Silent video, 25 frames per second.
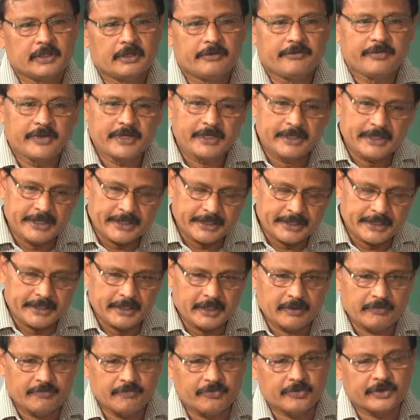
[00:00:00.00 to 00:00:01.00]
we take it
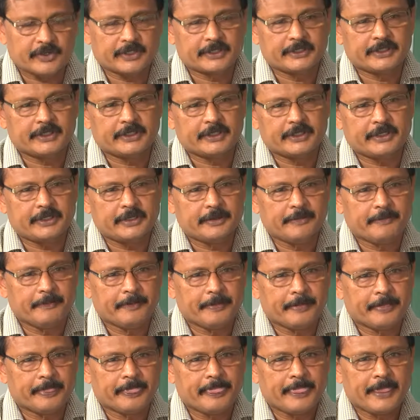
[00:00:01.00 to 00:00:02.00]
up further
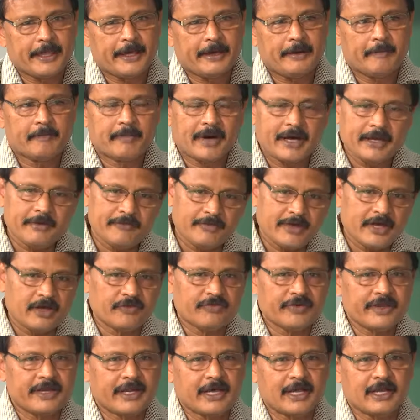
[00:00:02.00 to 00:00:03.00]
by way
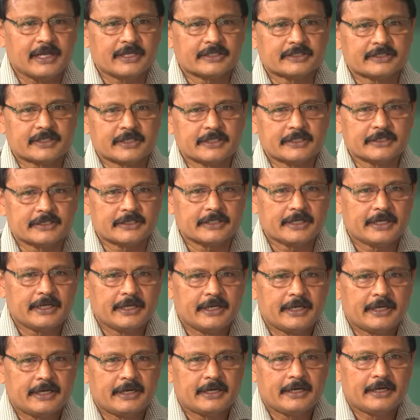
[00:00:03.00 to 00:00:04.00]
of analysis.
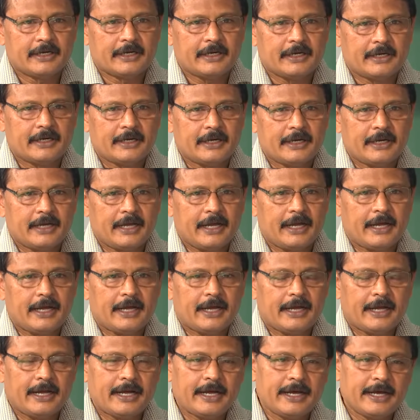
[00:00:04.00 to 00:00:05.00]

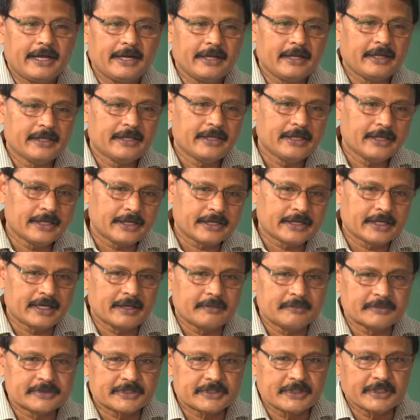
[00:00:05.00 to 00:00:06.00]
And here
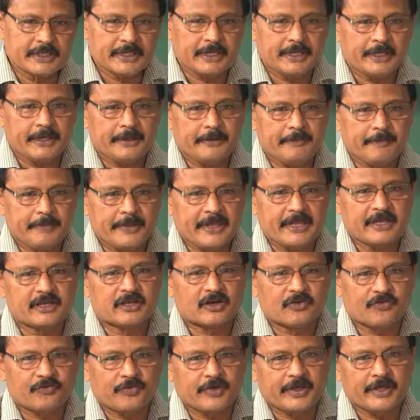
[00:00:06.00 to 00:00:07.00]
comes the
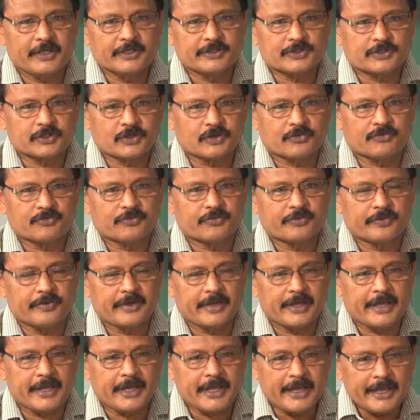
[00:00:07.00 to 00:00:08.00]
interface of
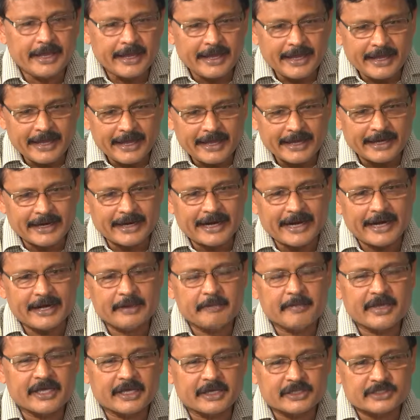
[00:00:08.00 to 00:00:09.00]

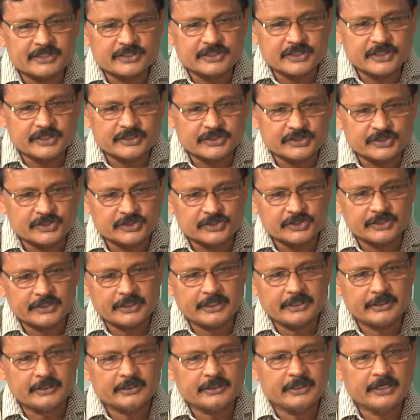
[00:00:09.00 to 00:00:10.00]
academic research,
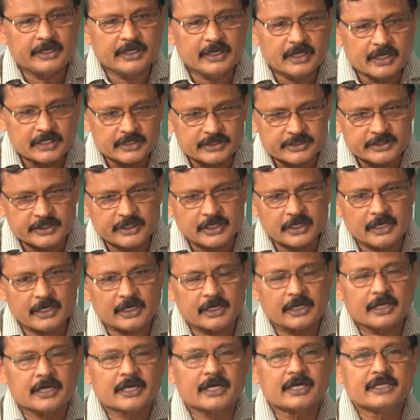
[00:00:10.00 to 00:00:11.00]
industrial
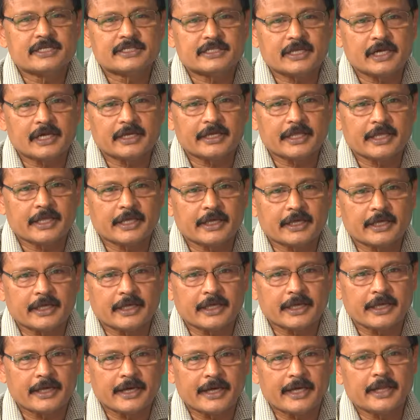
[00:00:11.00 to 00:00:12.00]
consulting,
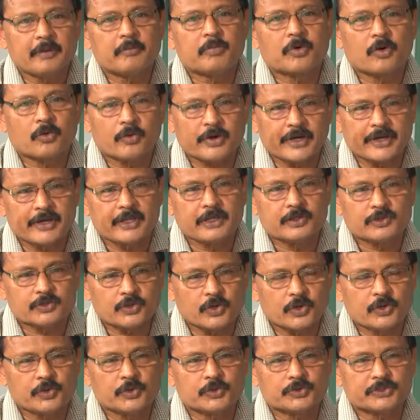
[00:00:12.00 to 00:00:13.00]
and providing
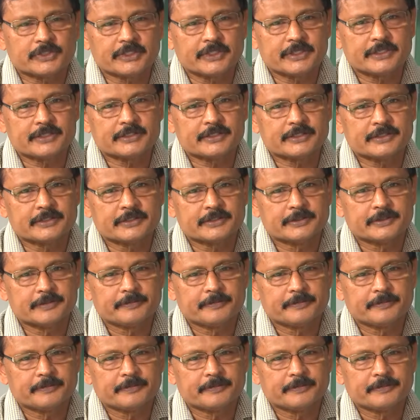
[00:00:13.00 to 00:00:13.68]
solutions.